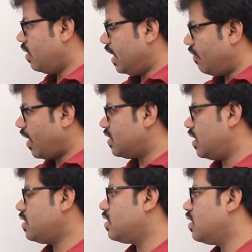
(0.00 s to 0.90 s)

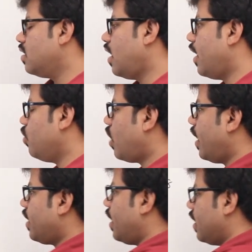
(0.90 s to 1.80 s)
devices and you
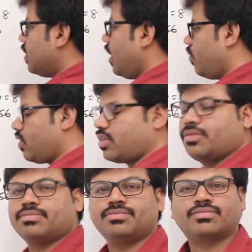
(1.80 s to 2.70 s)
connected as a network.
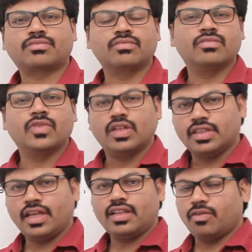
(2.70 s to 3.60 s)

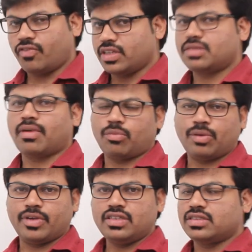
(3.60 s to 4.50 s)
Then the first
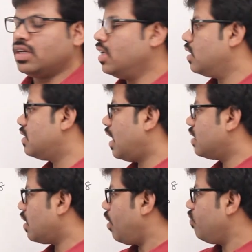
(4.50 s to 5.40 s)
problem is
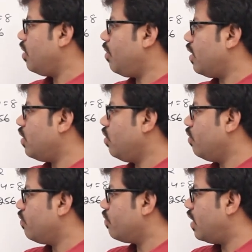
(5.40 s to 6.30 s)
some of them are
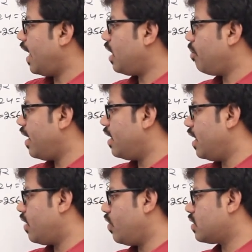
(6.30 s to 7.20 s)
like-minded
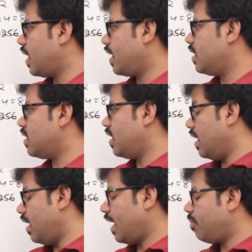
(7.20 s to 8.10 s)
networks, I can say,
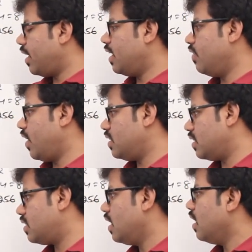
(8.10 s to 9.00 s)
like-minded
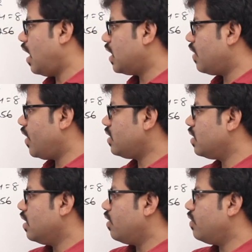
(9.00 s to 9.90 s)
devices.
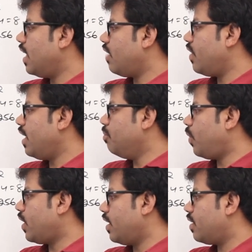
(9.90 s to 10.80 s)
Otherwise they are very
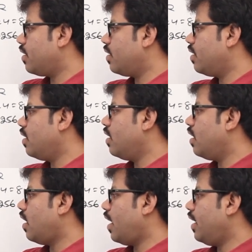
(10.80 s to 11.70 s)
important
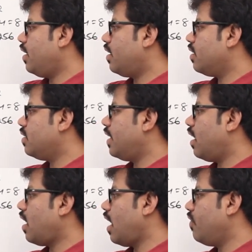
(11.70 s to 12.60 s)
and they
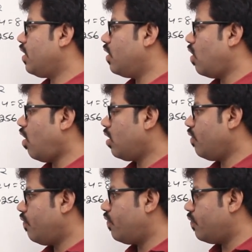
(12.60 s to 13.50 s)
are having lot of